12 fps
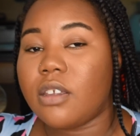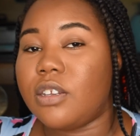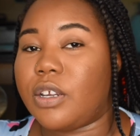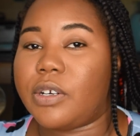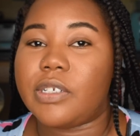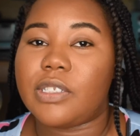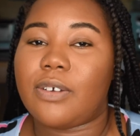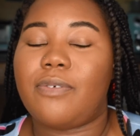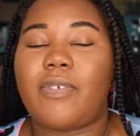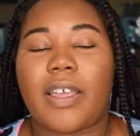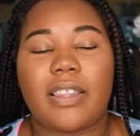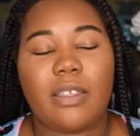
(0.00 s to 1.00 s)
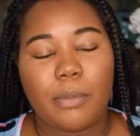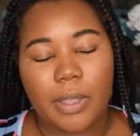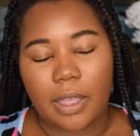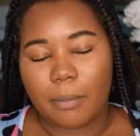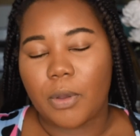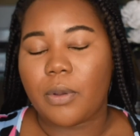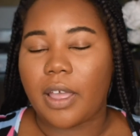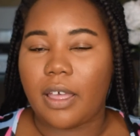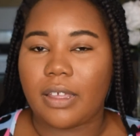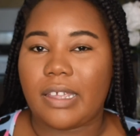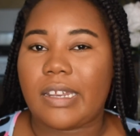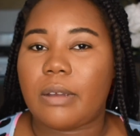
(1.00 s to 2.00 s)
Naruto finally became
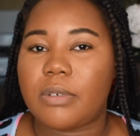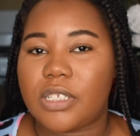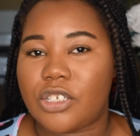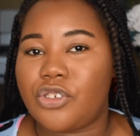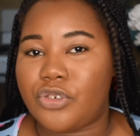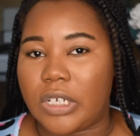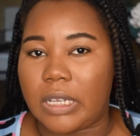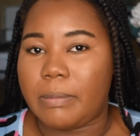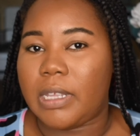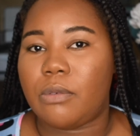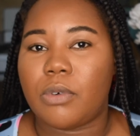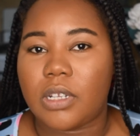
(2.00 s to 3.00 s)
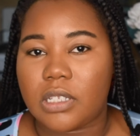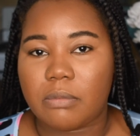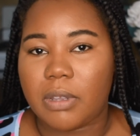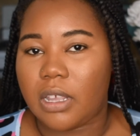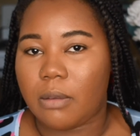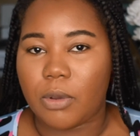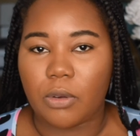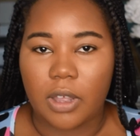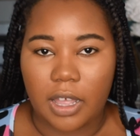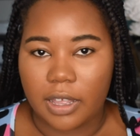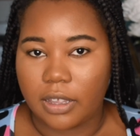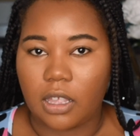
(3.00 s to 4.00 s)
Hokage. That was his dream. He wanted to become
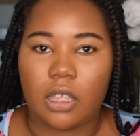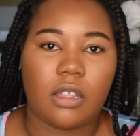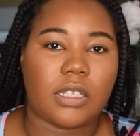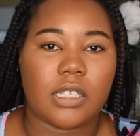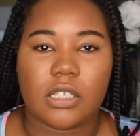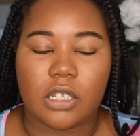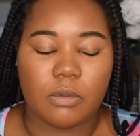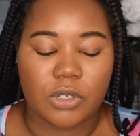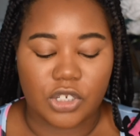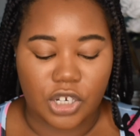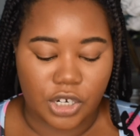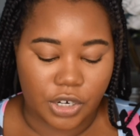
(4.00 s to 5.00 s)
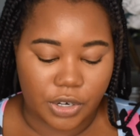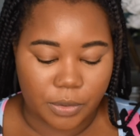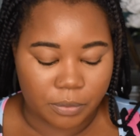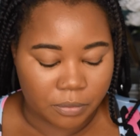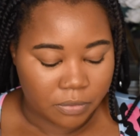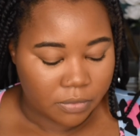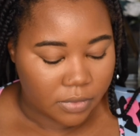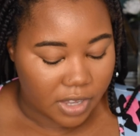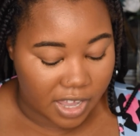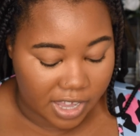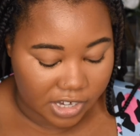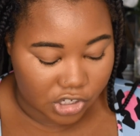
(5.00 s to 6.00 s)
Hokage since he was younger.
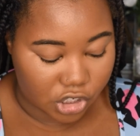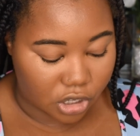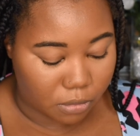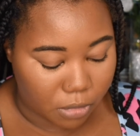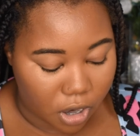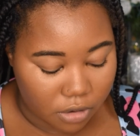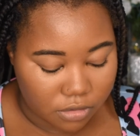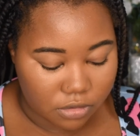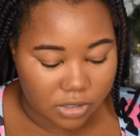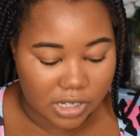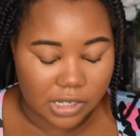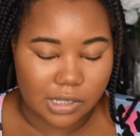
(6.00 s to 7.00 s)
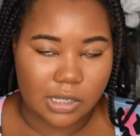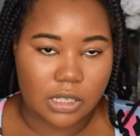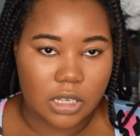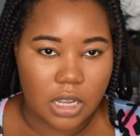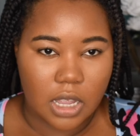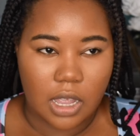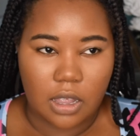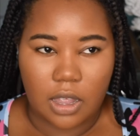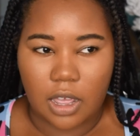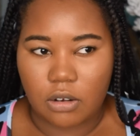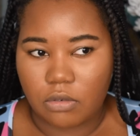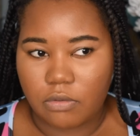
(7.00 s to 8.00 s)
And Shikamaru is,
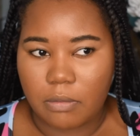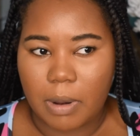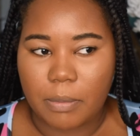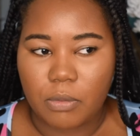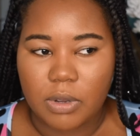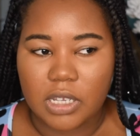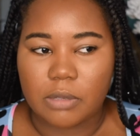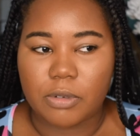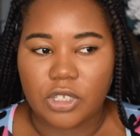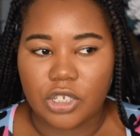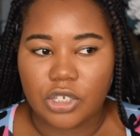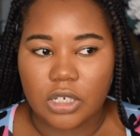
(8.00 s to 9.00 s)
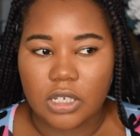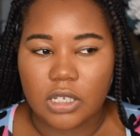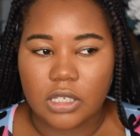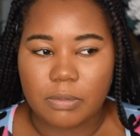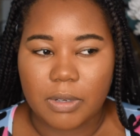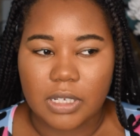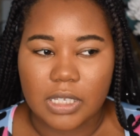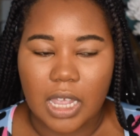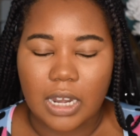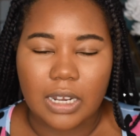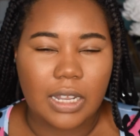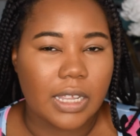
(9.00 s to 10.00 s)
I don't remember what his position is, but it's
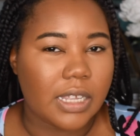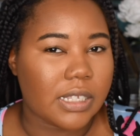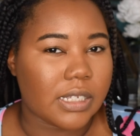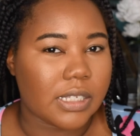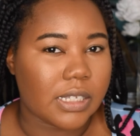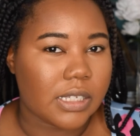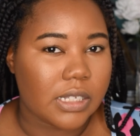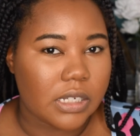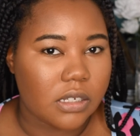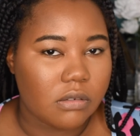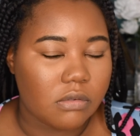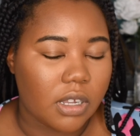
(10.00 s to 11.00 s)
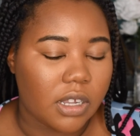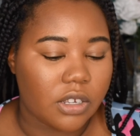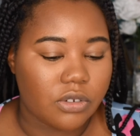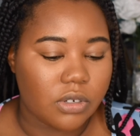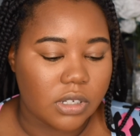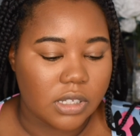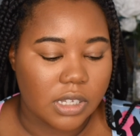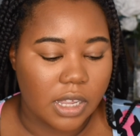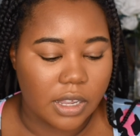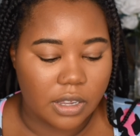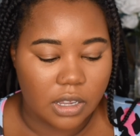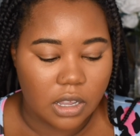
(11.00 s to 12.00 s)
kind of like his assistant, I guess you can
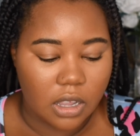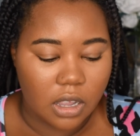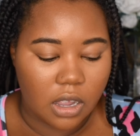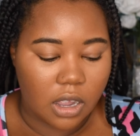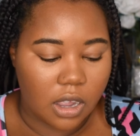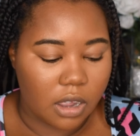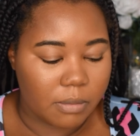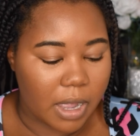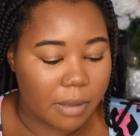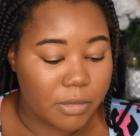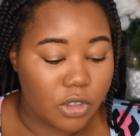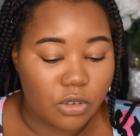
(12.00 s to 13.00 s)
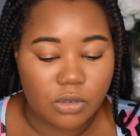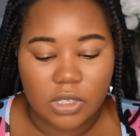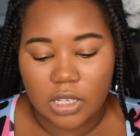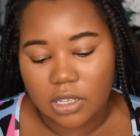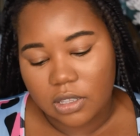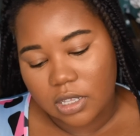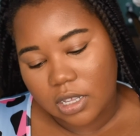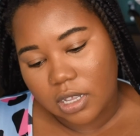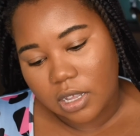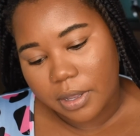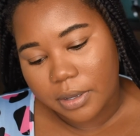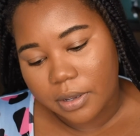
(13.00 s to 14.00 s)
say. I'm using
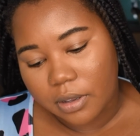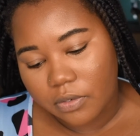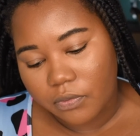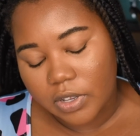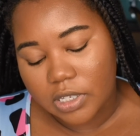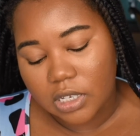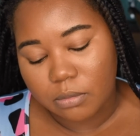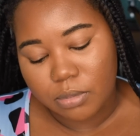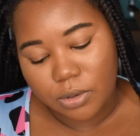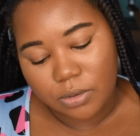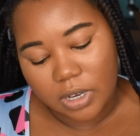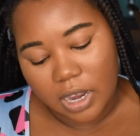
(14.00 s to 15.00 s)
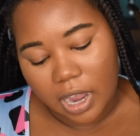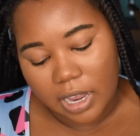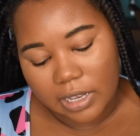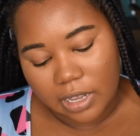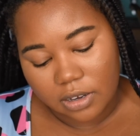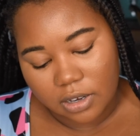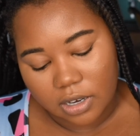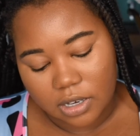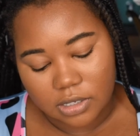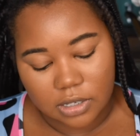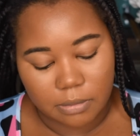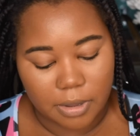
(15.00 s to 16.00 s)
the Fenty Beauty highlighter in
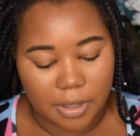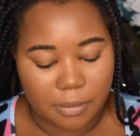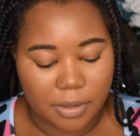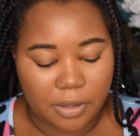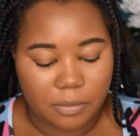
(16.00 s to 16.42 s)
Hustler Baby.